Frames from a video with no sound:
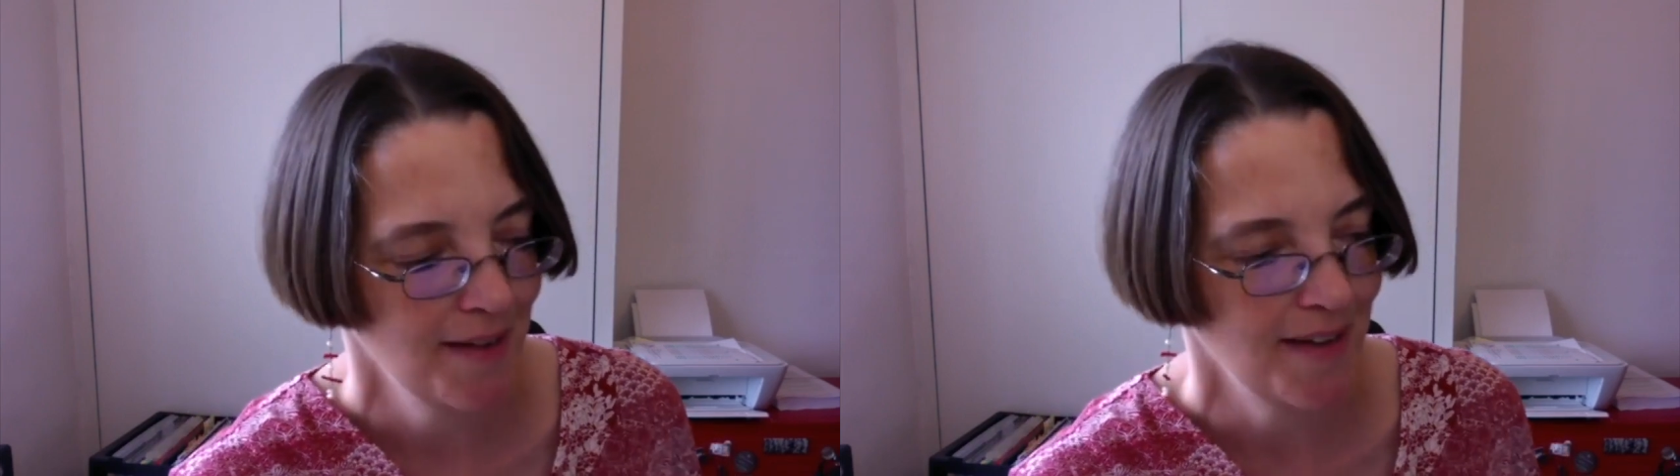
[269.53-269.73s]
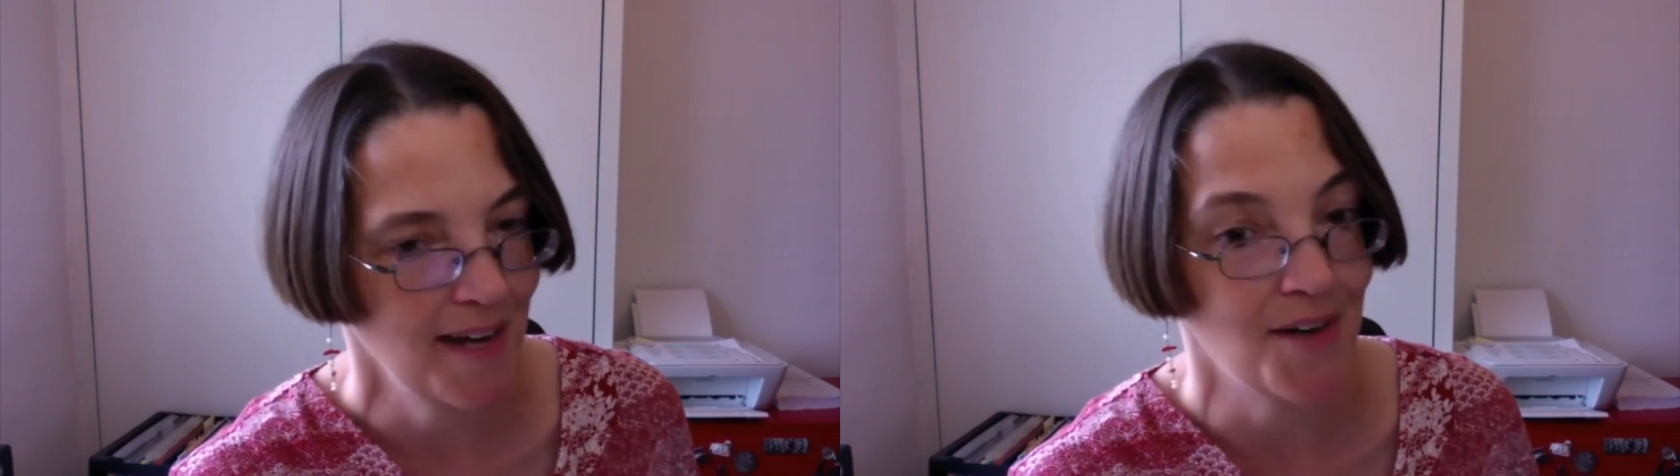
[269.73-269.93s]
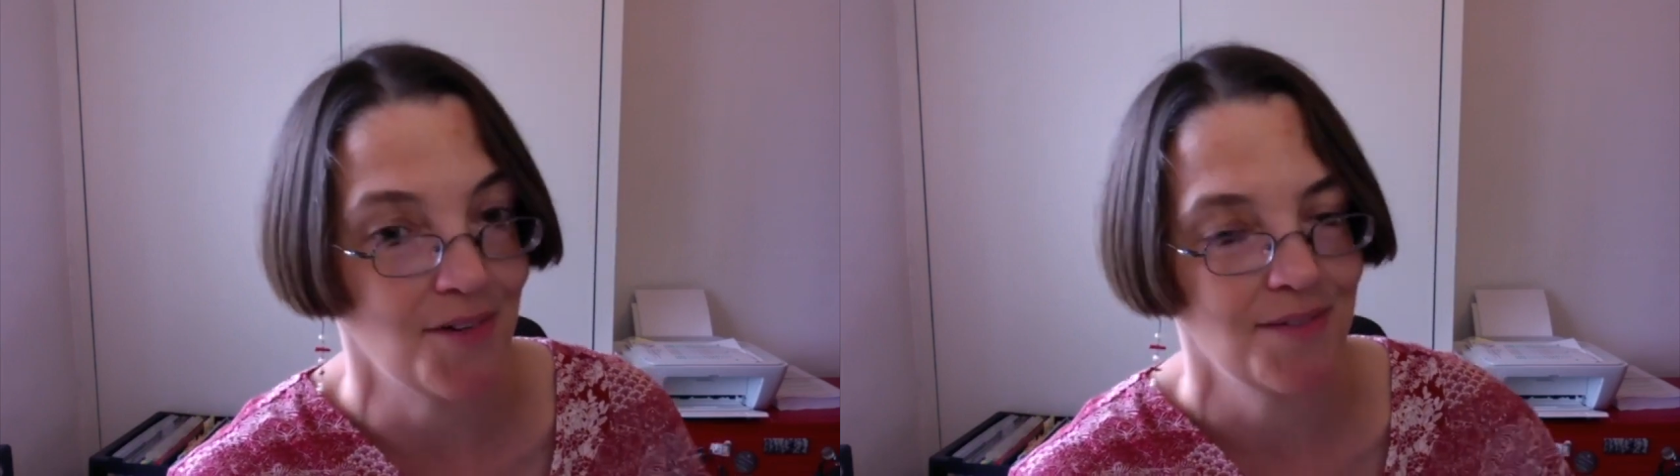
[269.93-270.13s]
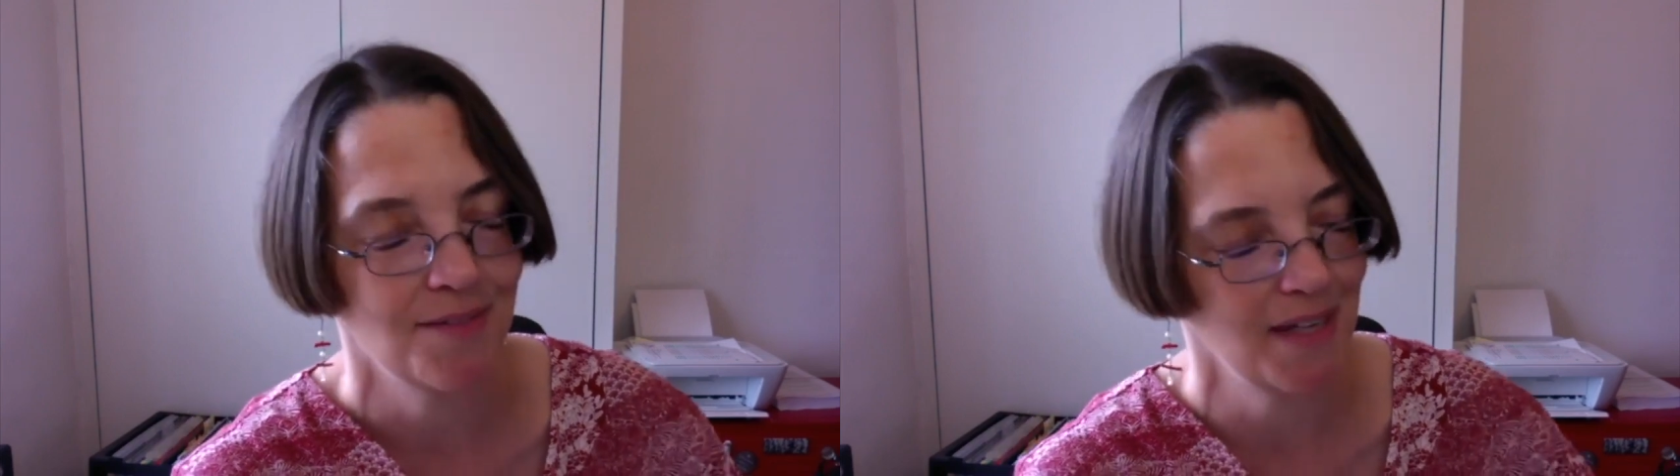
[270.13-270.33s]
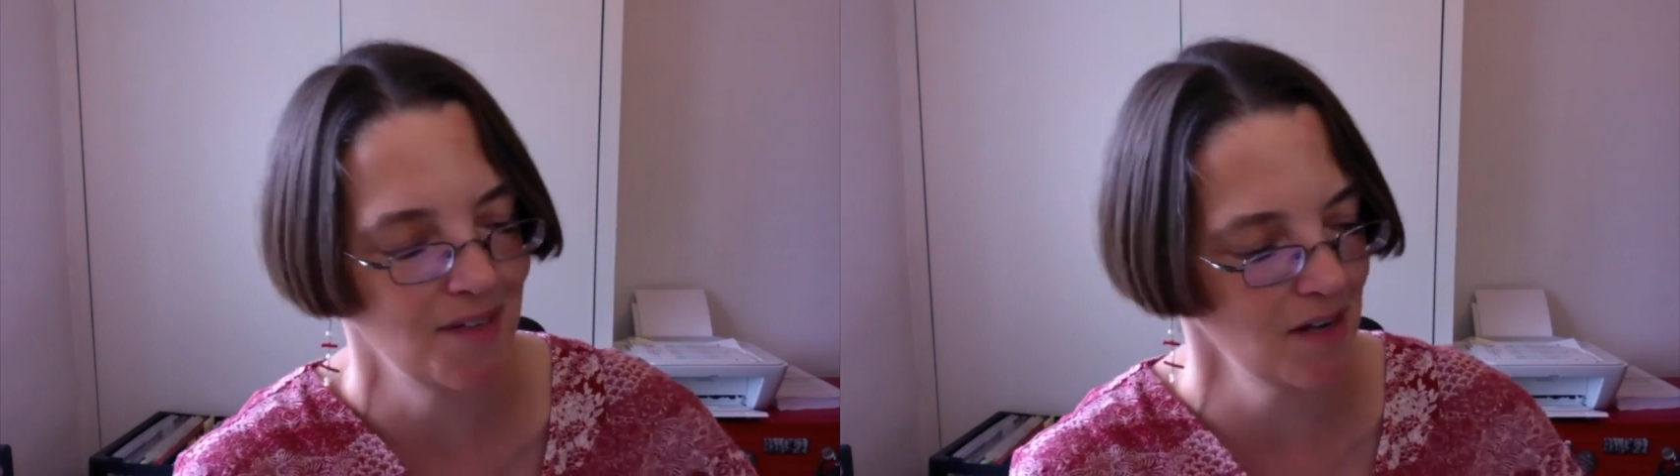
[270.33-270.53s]
Now,
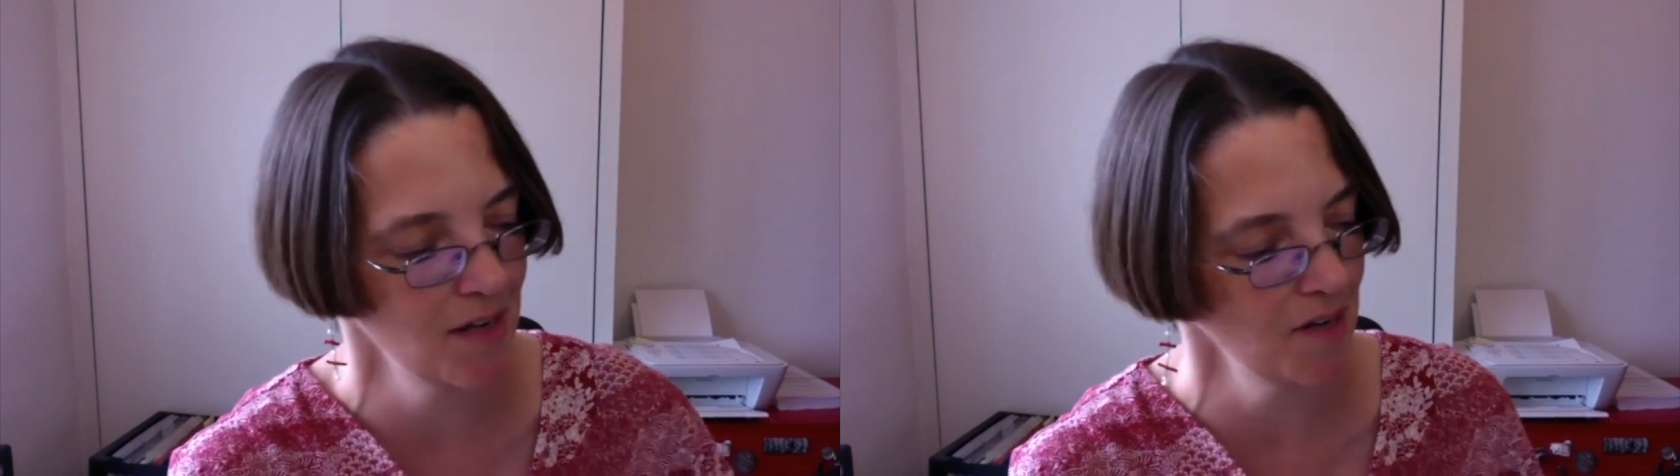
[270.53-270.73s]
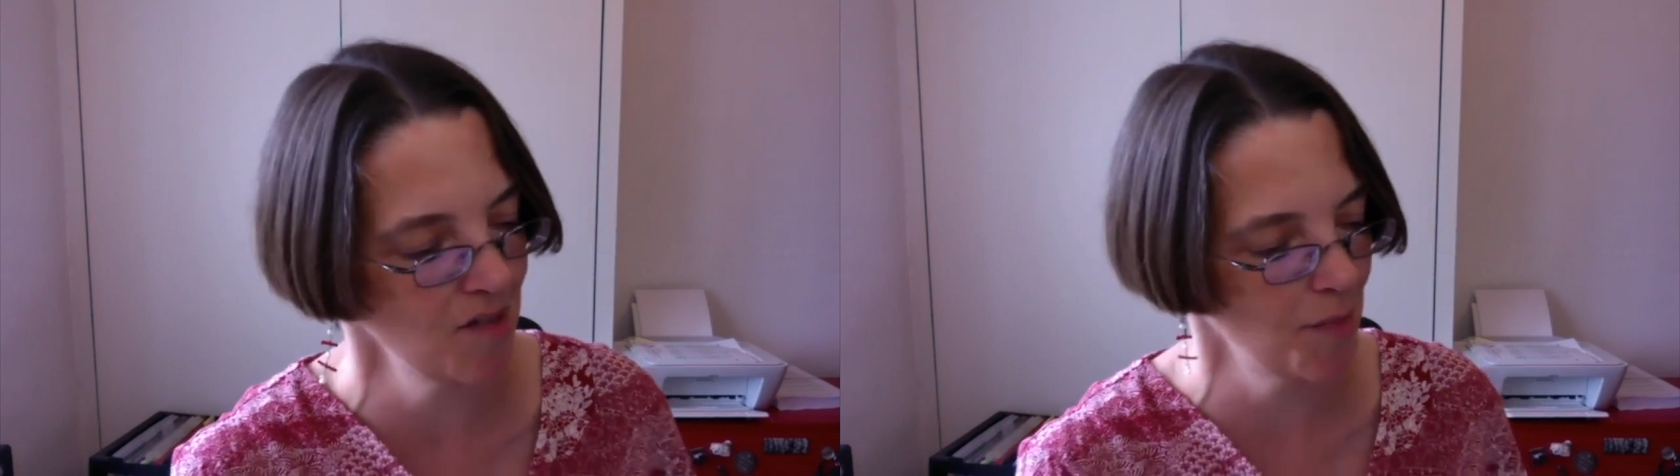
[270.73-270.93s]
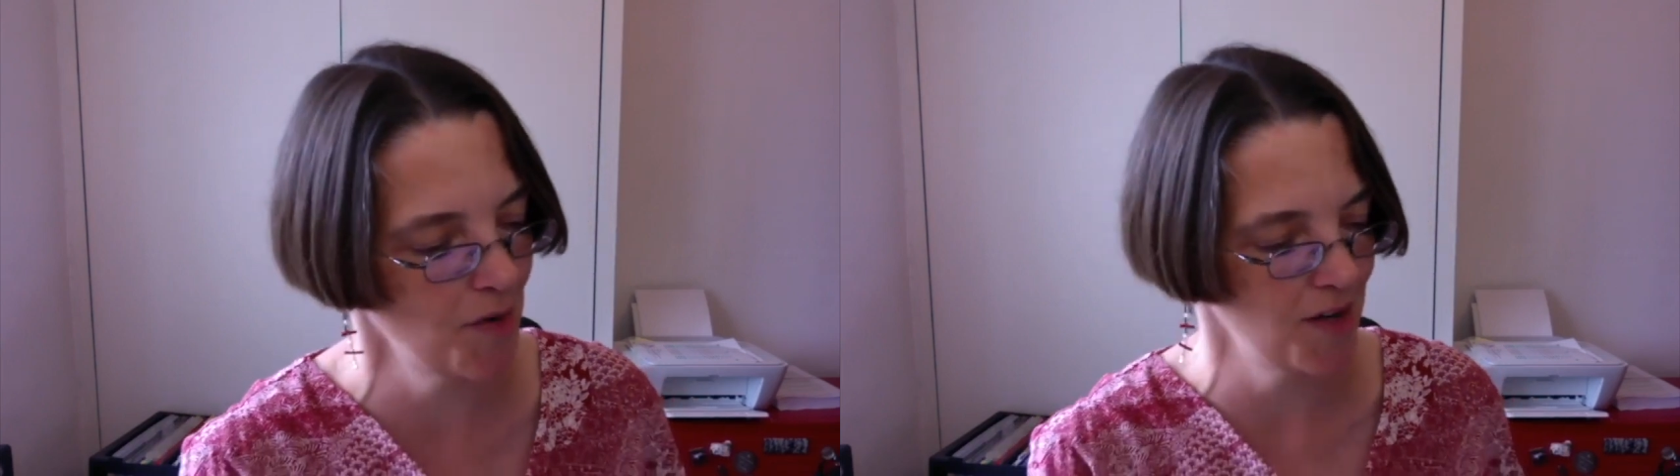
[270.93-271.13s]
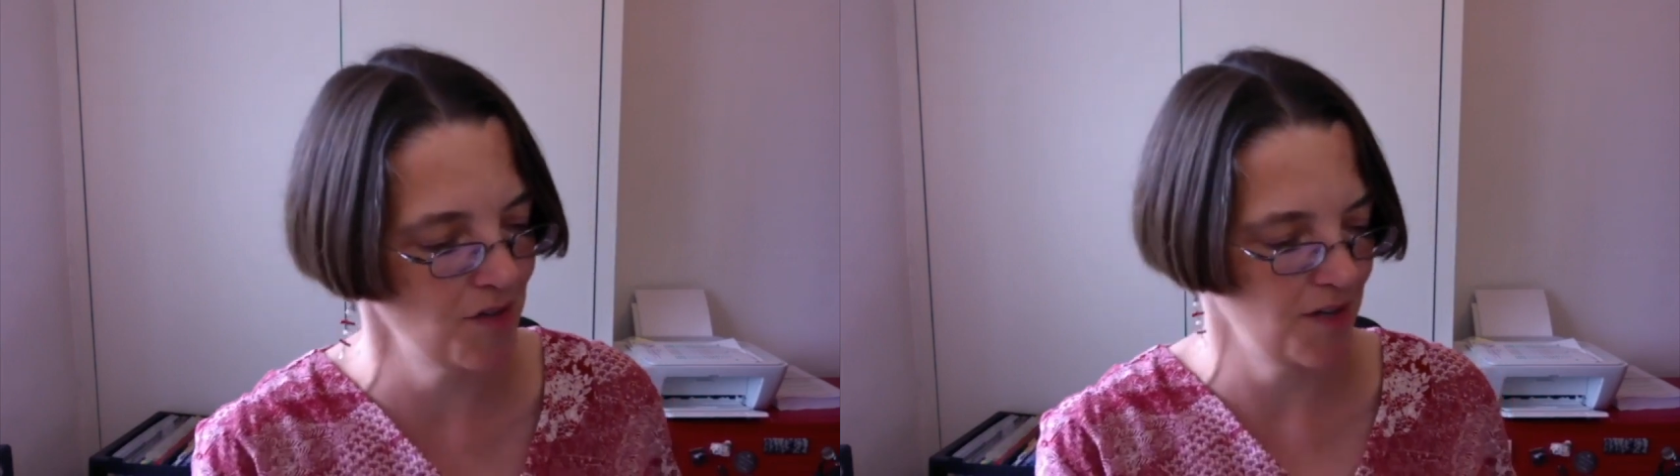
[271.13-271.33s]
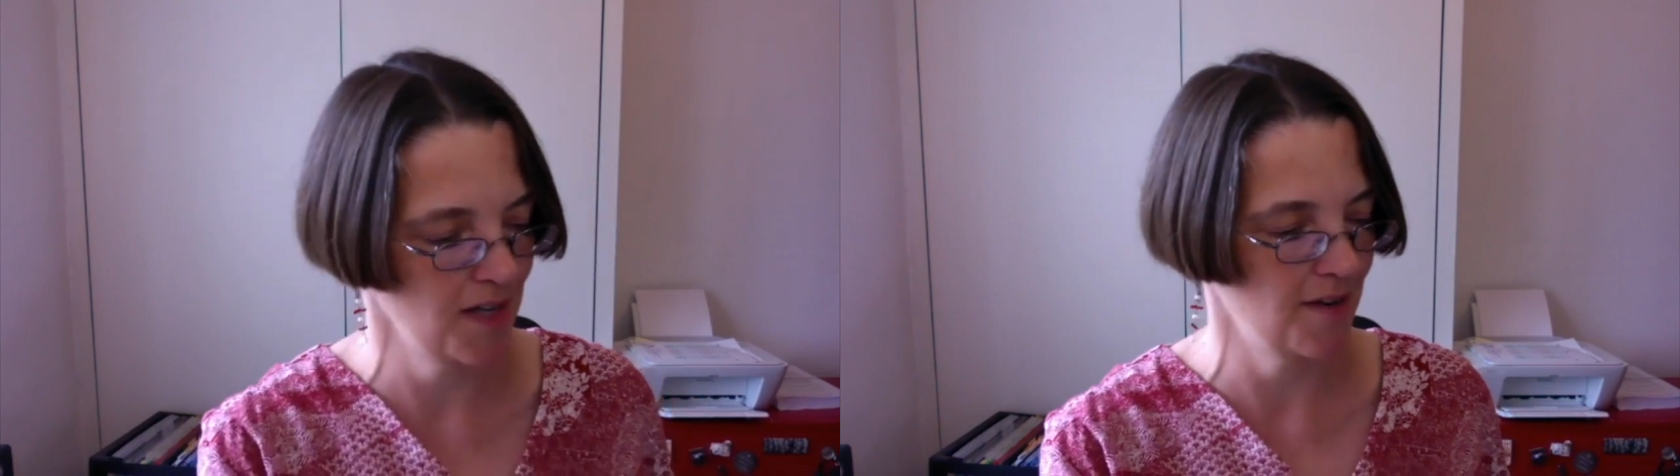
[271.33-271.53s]
it's not going to surprise
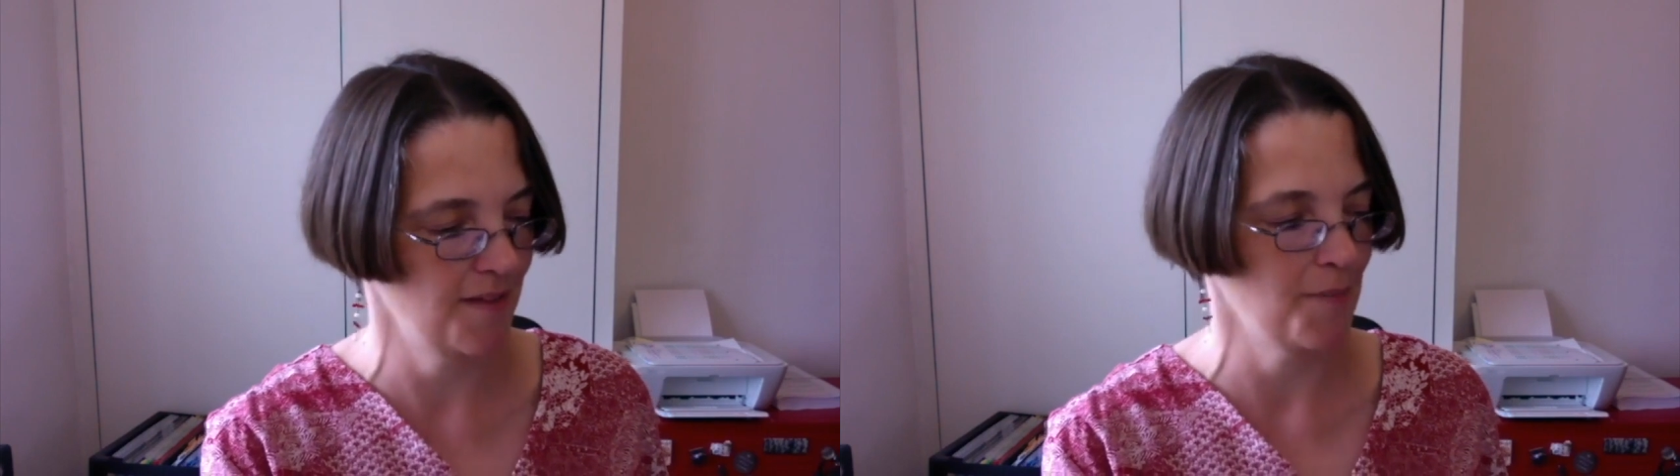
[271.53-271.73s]
you to hear